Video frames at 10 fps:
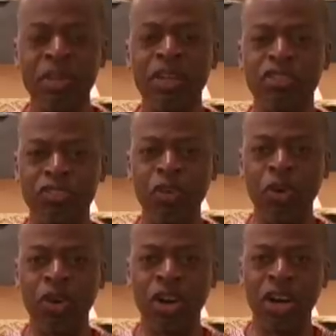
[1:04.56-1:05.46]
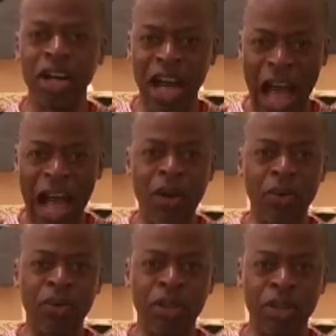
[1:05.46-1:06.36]
for
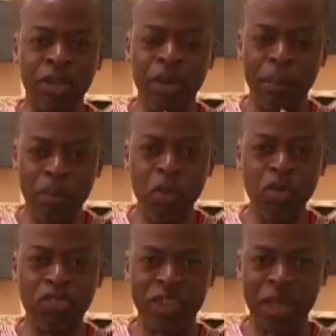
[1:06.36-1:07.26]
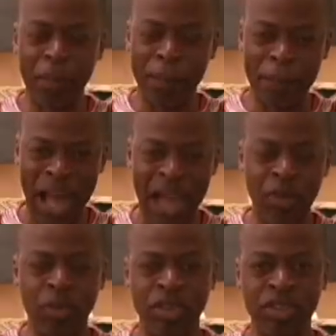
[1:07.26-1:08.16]
our moving
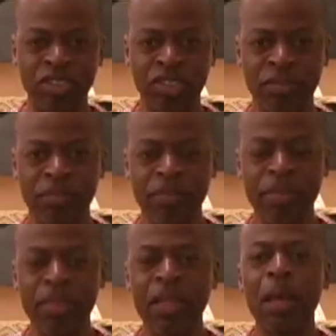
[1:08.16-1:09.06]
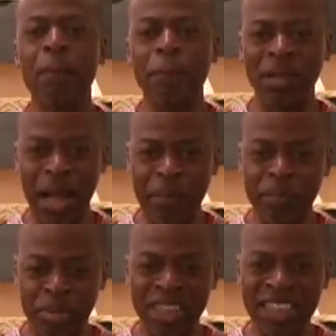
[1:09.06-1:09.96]
backwards, but I'm
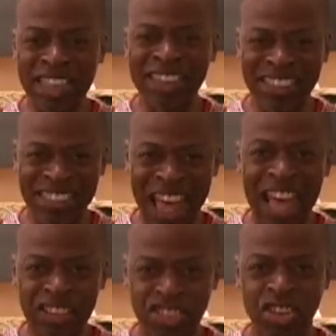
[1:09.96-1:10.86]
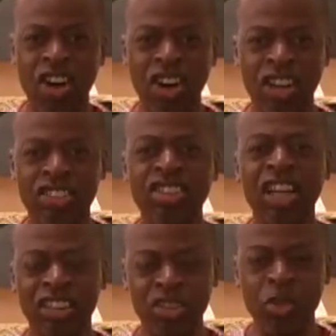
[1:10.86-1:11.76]
bringing that charge
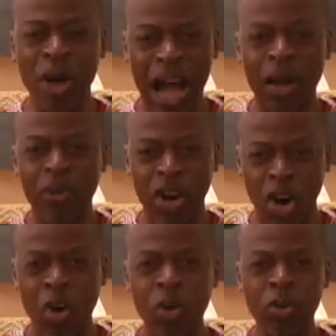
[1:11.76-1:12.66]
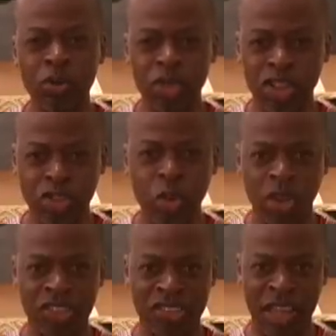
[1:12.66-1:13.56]
to our own
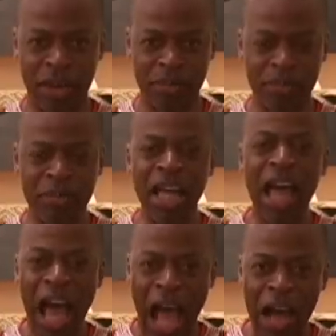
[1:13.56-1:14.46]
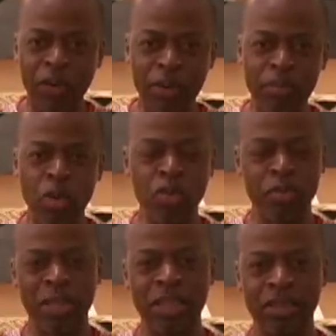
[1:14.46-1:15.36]
doorstep, our
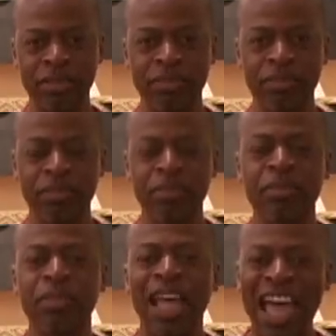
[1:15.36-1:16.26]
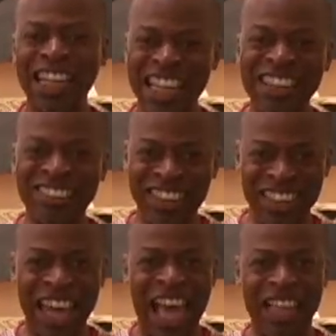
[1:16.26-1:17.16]
movement, and its
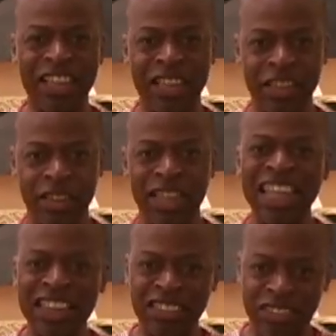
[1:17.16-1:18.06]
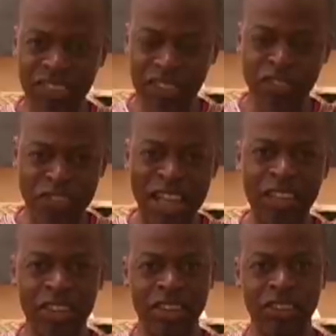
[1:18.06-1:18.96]
lacking, its
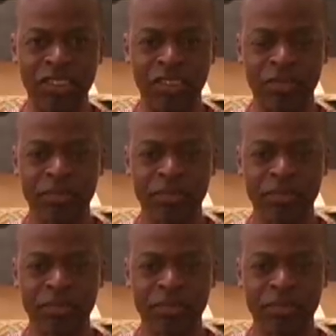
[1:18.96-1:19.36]
failures.